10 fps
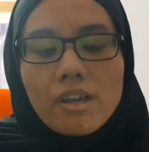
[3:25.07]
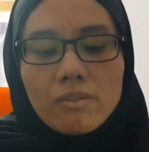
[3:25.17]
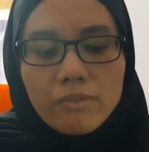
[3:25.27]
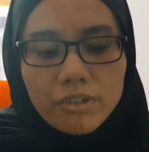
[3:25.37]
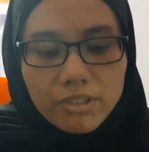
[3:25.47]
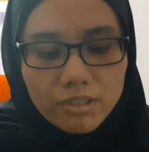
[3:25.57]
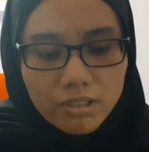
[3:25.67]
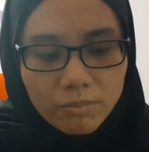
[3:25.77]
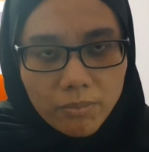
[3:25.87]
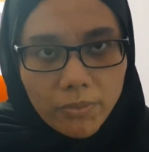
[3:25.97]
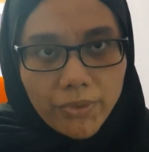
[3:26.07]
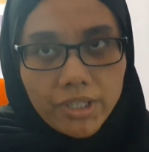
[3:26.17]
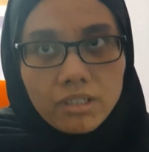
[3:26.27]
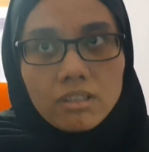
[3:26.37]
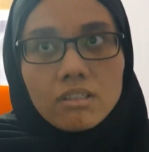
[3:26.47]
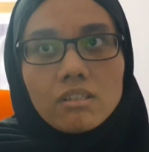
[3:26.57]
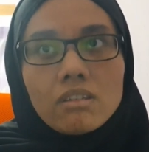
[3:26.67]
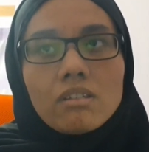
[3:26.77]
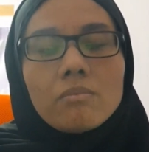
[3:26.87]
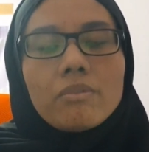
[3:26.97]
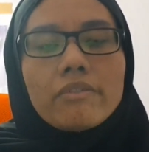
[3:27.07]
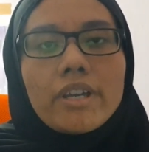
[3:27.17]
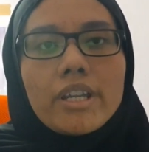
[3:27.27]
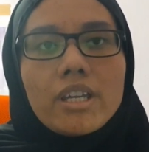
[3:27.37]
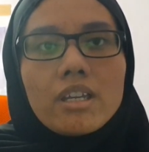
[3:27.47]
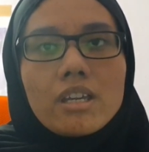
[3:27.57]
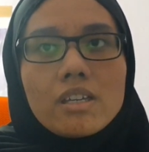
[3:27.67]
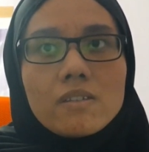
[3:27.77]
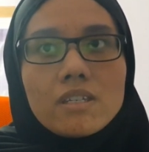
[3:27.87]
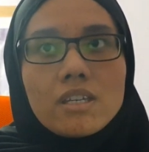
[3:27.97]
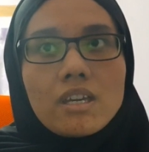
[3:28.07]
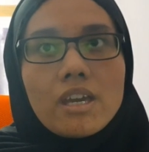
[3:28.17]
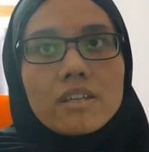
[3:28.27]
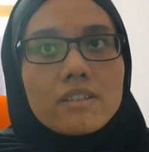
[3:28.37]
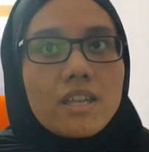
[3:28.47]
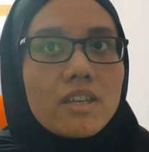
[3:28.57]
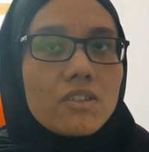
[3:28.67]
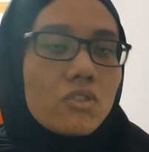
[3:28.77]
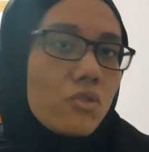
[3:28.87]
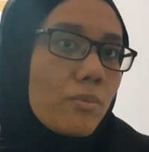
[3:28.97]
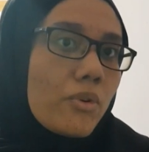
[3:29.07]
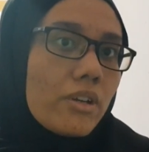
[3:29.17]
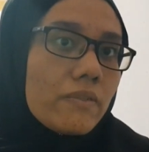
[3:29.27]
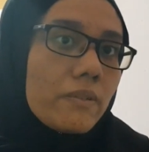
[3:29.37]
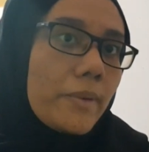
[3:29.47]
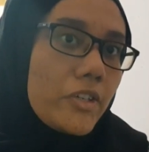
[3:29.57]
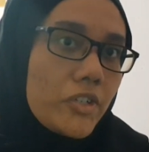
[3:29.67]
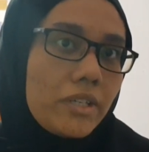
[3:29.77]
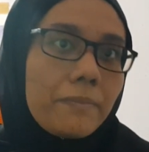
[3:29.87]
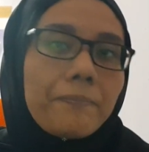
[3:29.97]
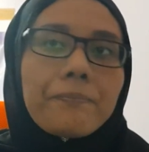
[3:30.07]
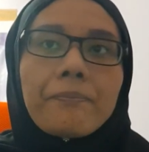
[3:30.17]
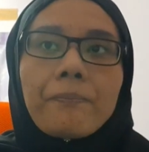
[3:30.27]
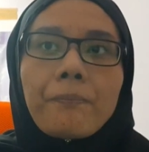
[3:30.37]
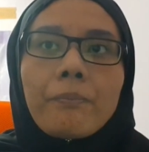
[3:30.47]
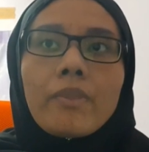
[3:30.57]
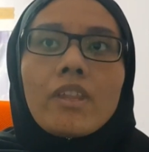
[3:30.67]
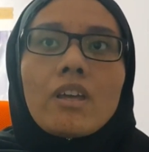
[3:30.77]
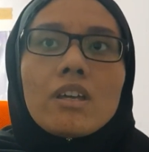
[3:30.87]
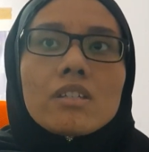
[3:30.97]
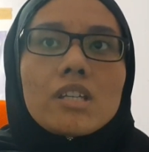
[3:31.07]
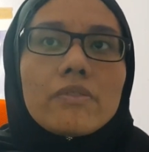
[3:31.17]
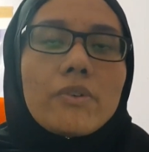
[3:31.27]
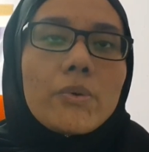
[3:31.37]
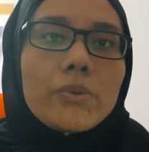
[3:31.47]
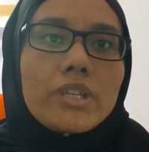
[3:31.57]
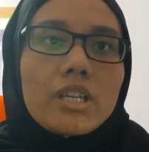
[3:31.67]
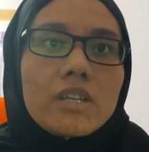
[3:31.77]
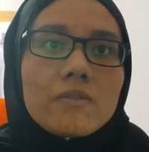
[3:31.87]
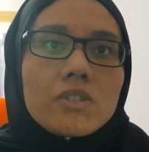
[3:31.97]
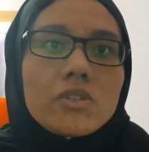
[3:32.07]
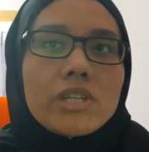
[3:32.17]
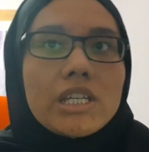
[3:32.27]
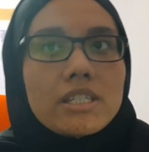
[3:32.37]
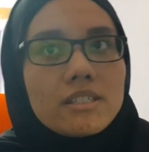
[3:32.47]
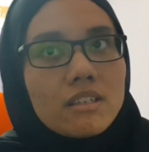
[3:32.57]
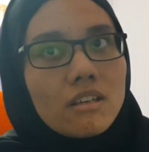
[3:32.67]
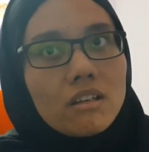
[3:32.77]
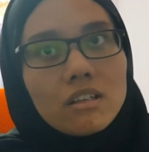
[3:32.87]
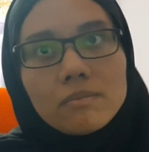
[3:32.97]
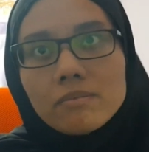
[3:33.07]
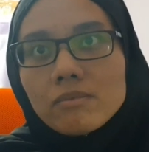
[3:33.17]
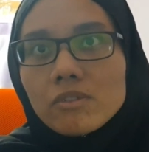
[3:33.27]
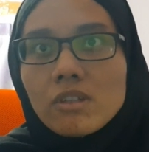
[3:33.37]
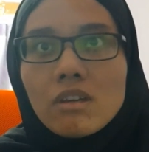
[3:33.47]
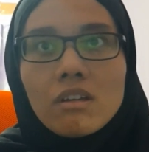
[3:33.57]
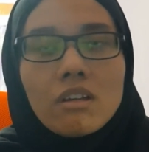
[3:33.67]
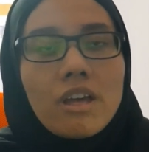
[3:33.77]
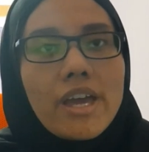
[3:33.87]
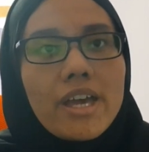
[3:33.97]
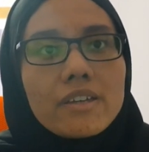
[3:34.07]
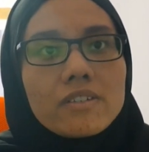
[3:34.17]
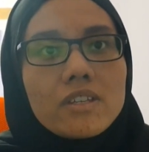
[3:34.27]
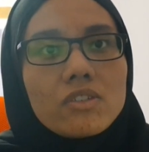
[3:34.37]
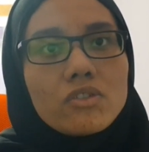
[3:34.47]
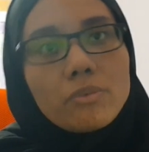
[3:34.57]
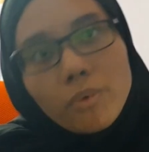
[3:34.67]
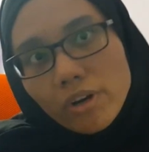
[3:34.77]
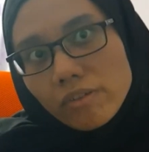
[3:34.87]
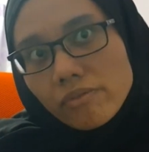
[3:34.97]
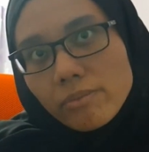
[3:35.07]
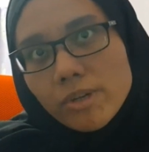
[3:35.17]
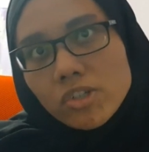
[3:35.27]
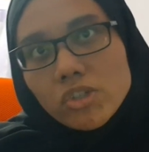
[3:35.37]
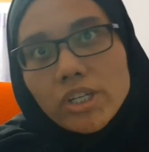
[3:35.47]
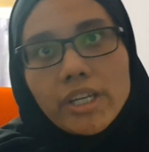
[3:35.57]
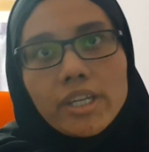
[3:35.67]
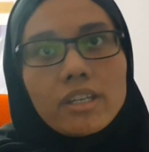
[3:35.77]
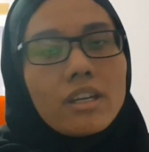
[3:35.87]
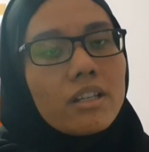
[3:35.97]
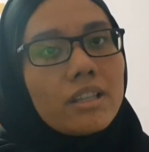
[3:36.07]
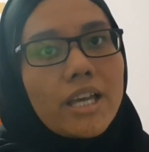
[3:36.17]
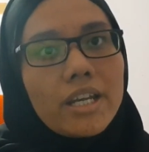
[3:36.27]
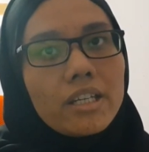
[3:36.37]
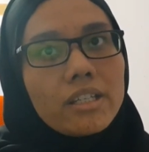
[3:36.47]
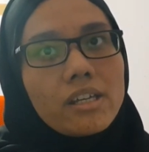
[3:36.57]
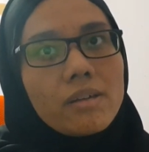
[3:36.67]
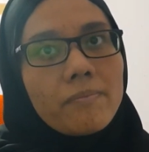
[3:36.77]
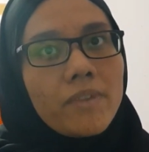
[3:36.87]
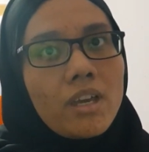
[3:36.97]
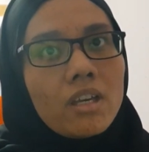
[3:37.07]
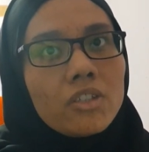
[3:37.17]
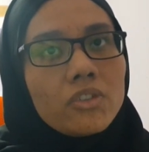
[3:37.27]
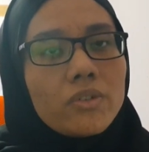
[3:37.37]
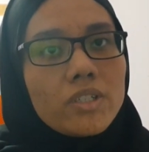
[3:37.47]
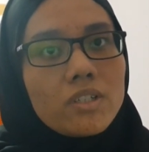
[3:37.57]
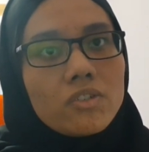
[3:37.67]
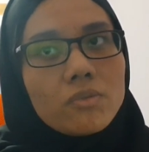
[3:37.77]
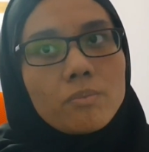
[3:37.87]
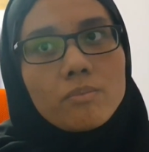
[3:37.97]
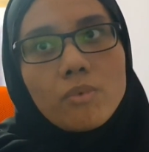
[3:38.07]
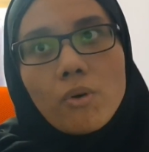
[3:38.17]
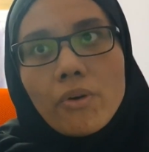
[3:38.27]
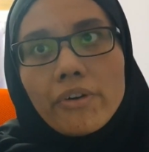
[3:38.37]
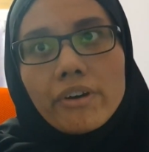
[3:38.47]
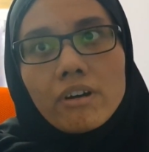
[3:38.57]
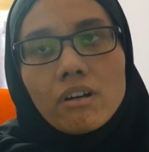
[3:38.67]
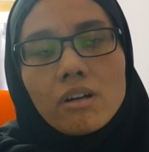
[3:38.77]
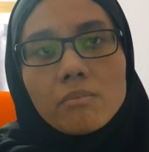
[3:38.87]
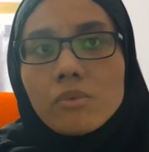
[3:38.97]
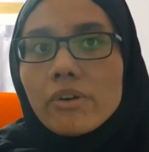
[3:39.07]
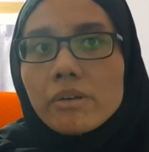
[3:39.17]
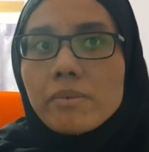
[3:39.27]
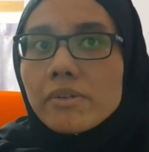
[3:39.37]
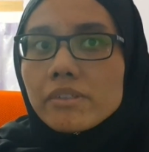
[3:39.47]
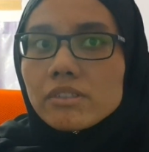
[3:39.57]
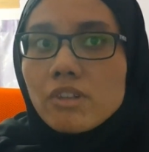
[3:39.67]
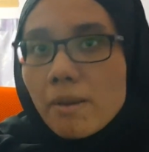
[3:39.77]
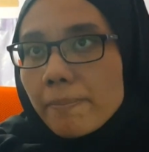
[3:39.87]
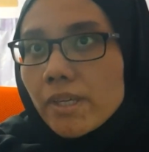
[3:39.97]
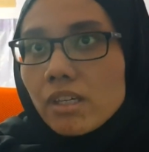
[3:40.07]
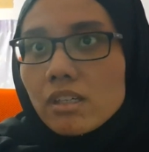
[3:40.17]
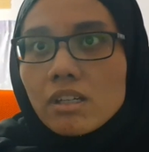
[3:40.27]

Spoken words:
For the third point, providing easy access to more information. Cell phone can give students access to more information, letting them to research more and more about the topic